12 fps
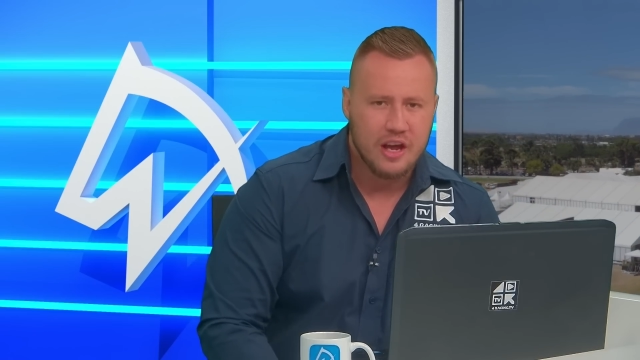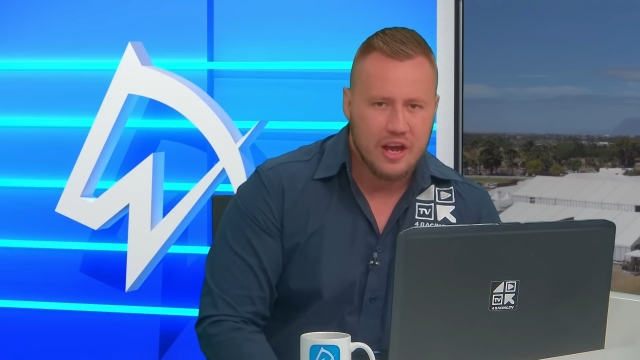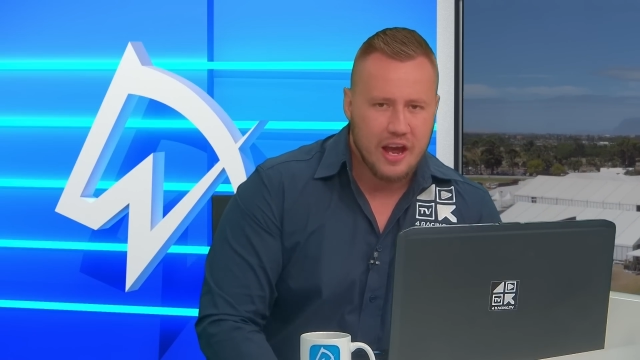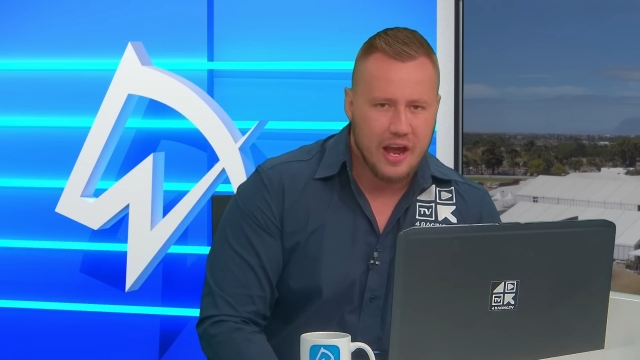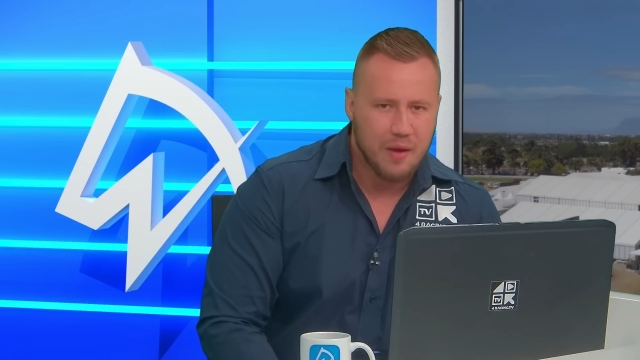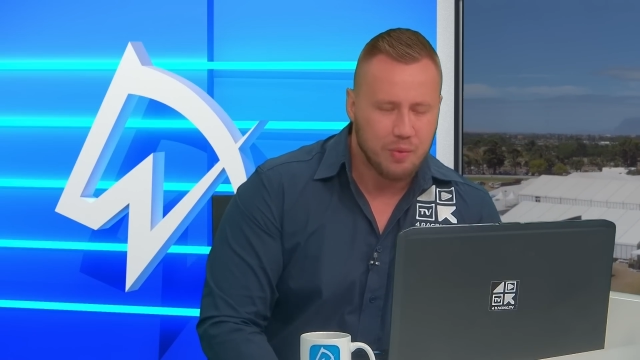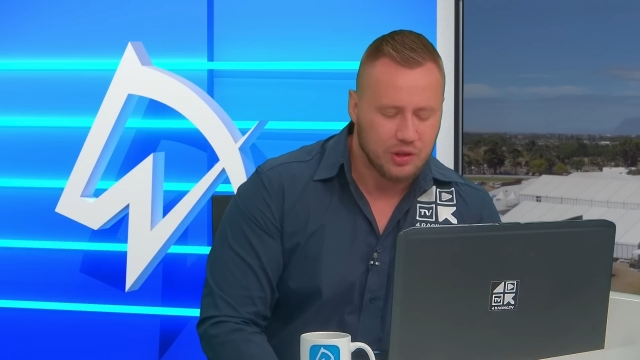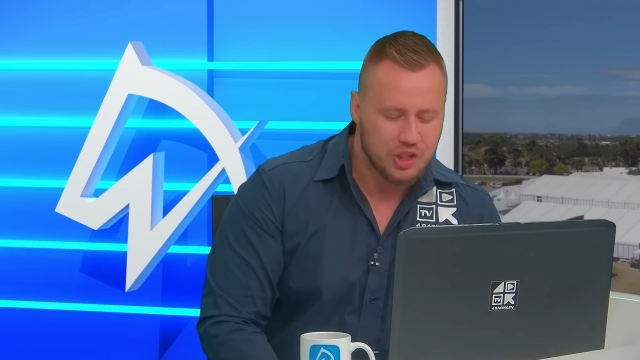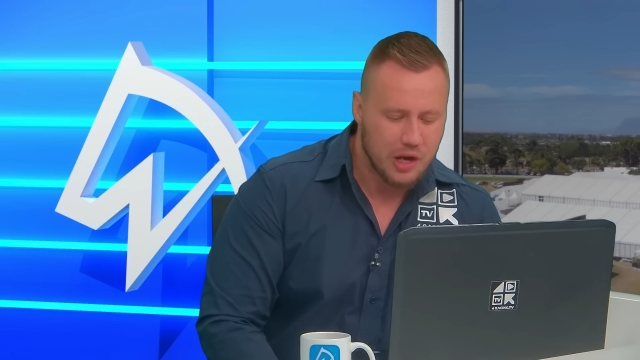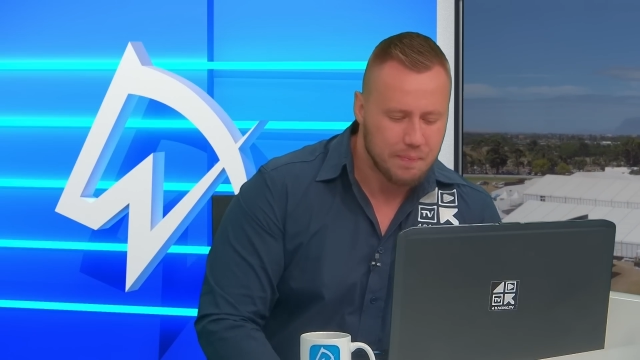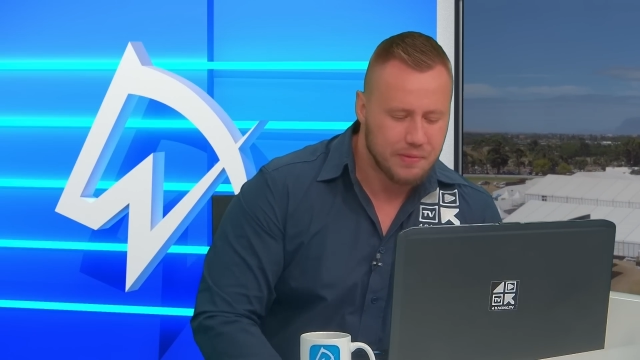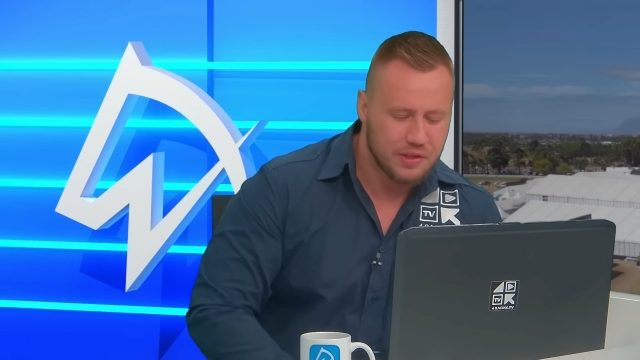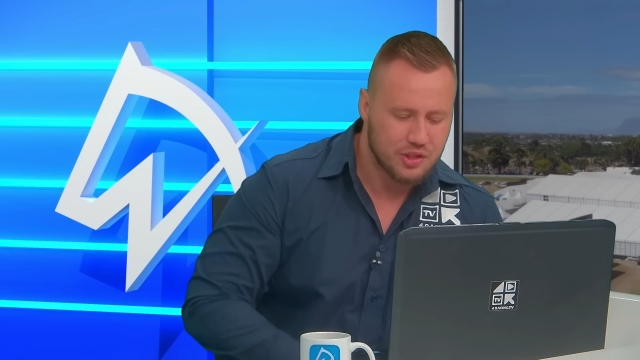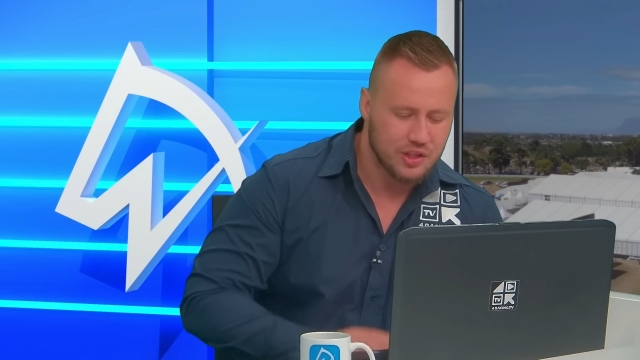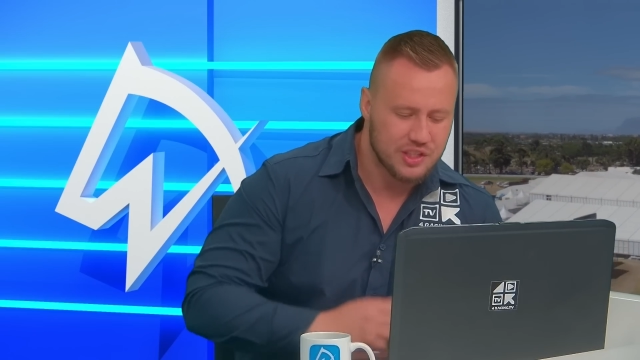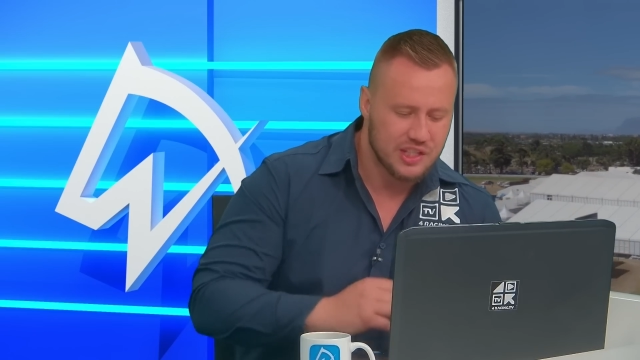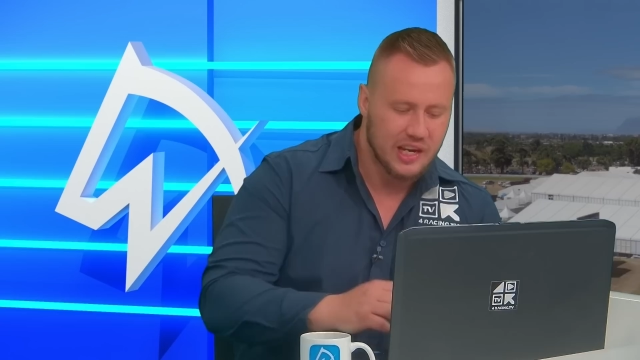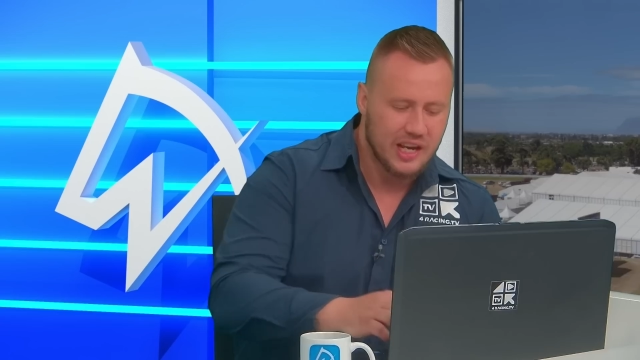Uh, uh, we'll jump into
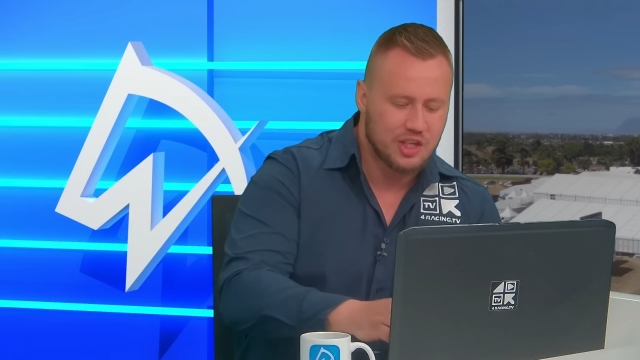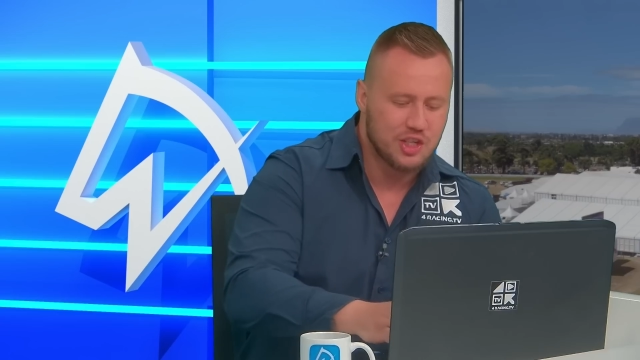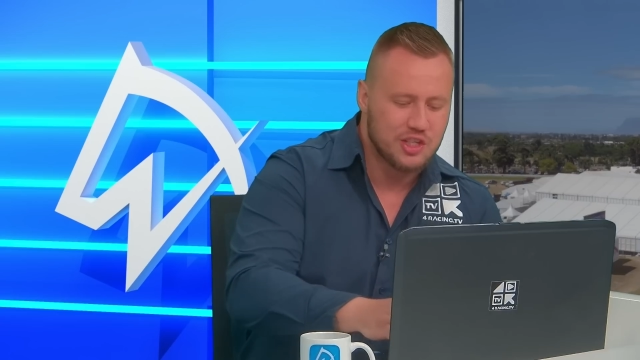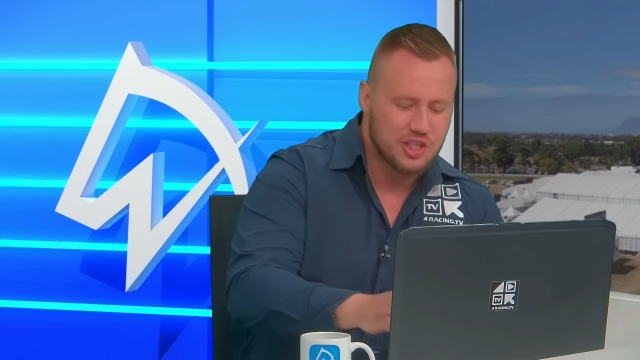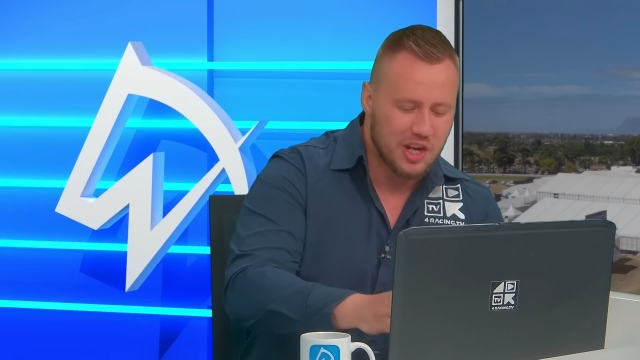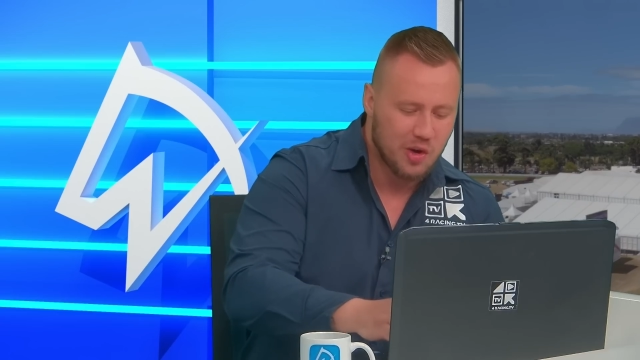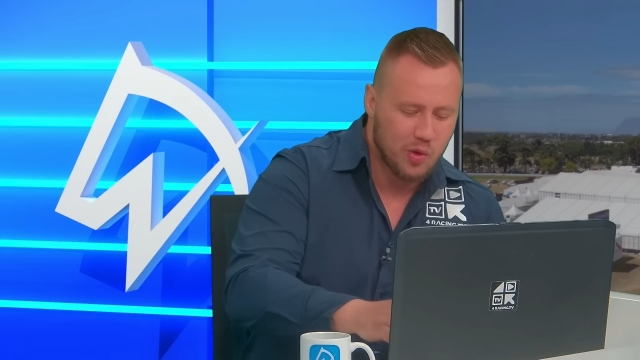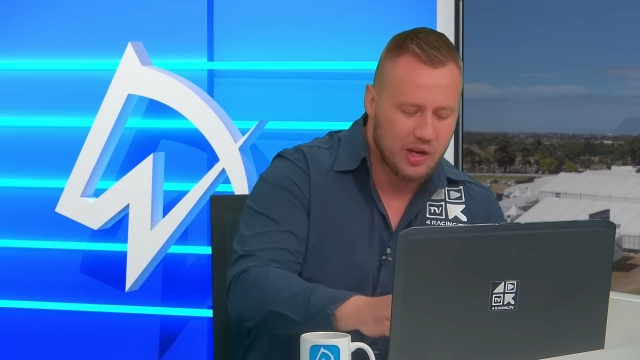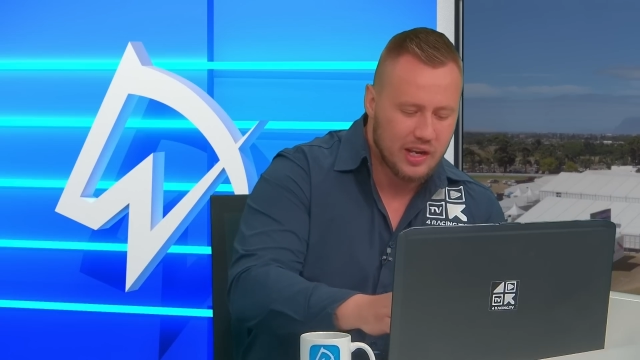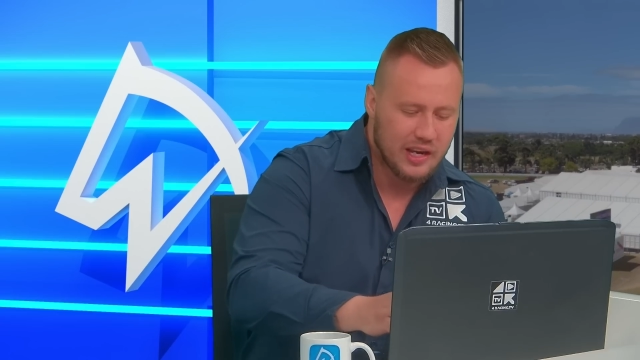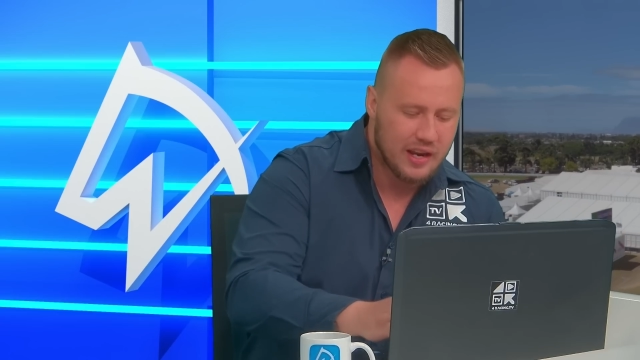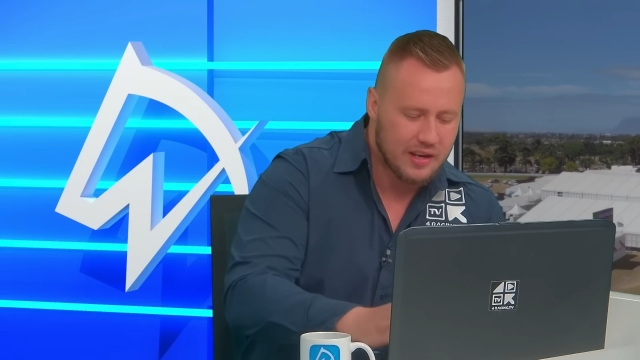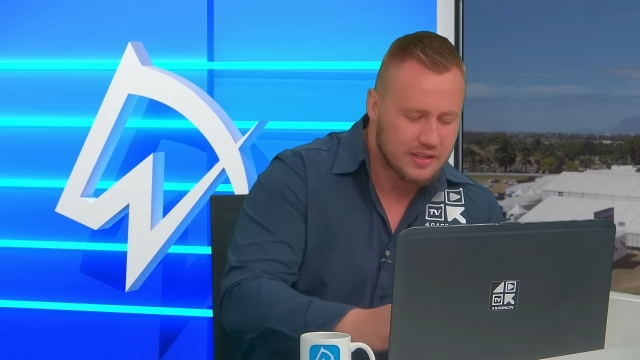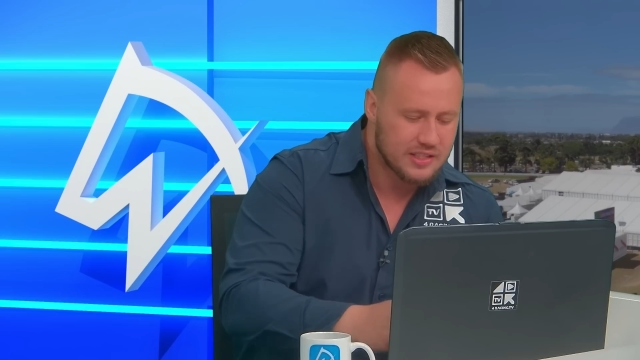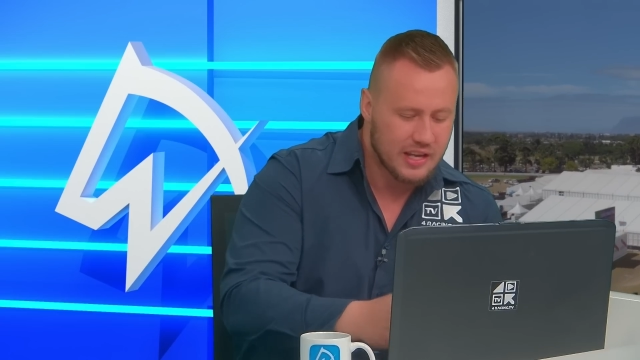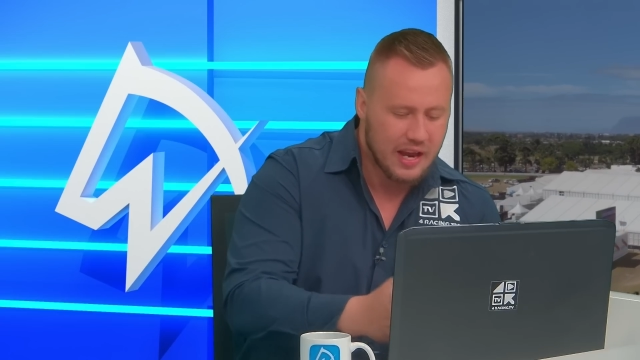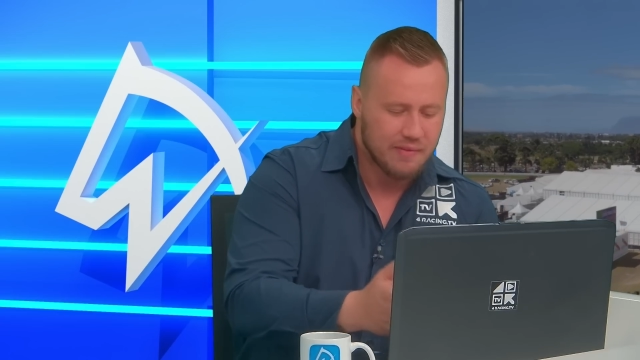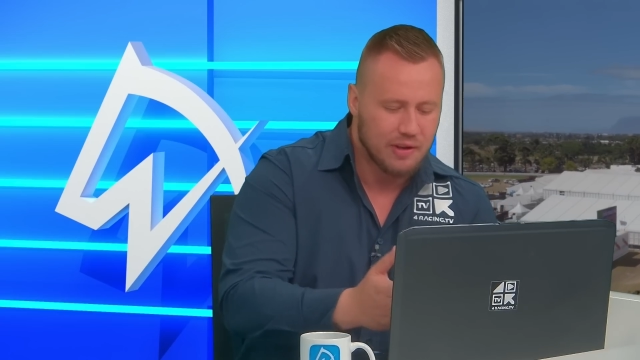the selections here quickly
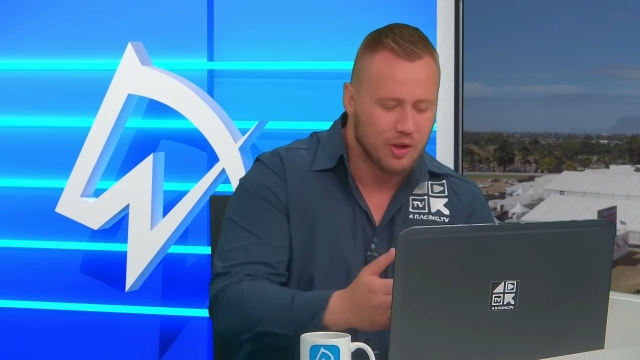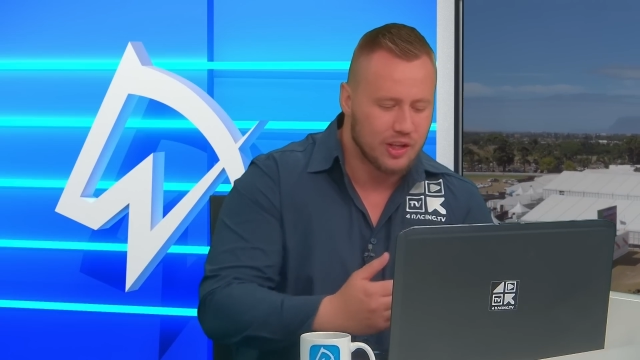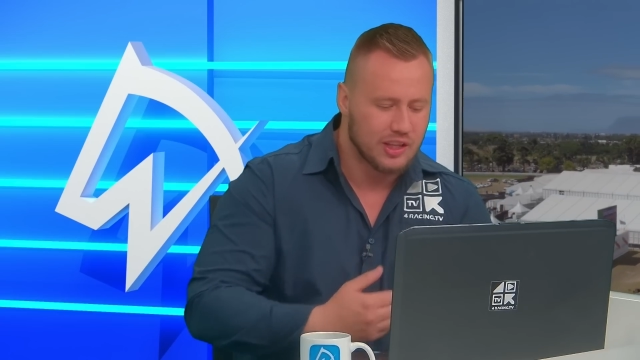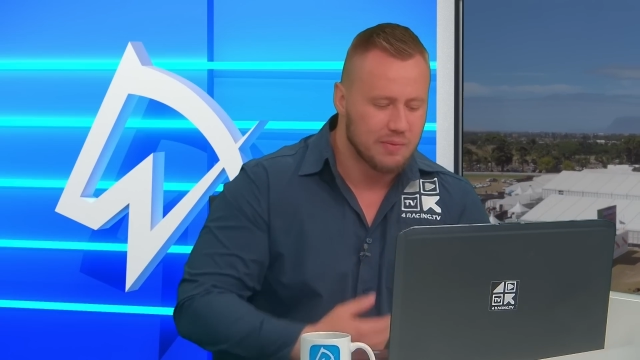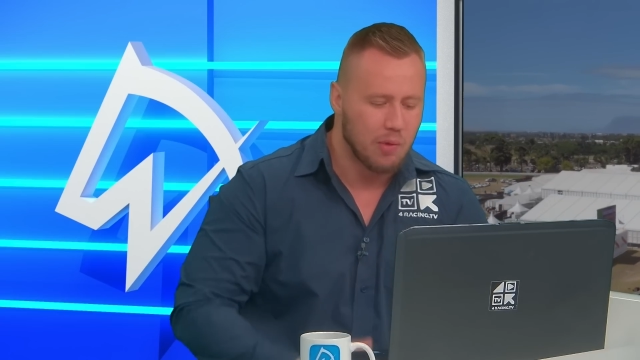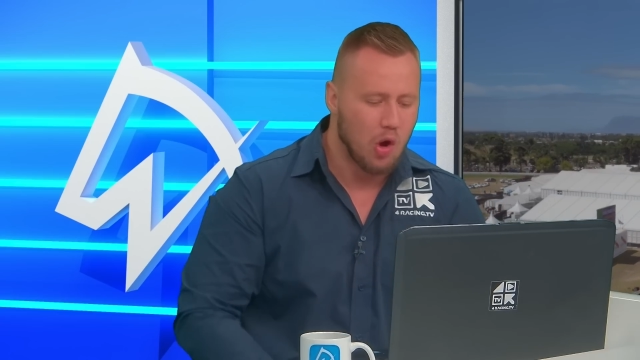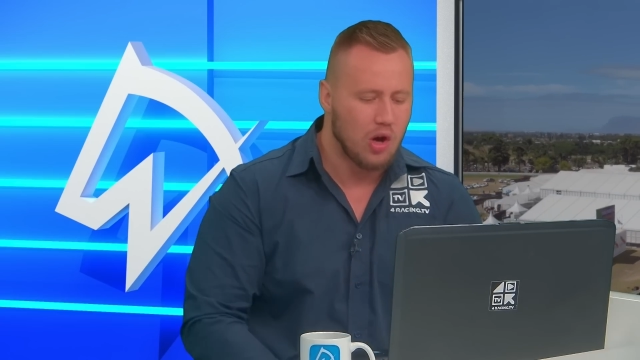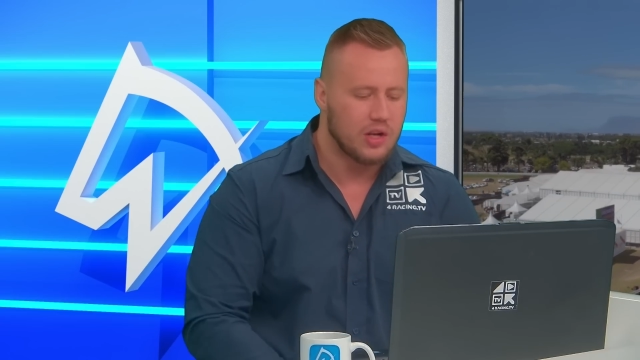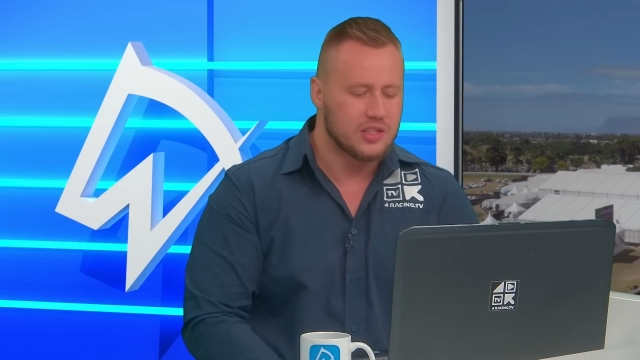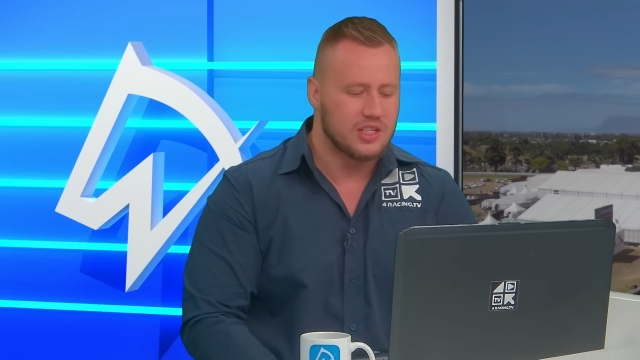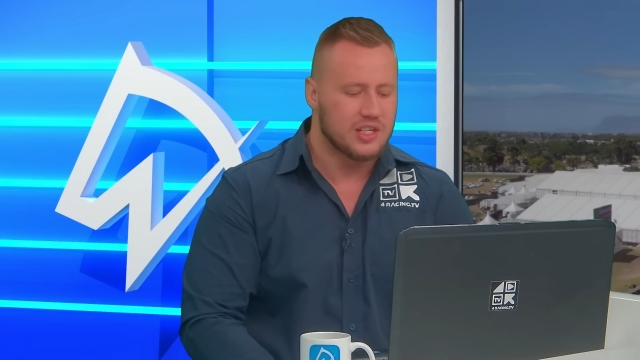and uh, have a look at the markets.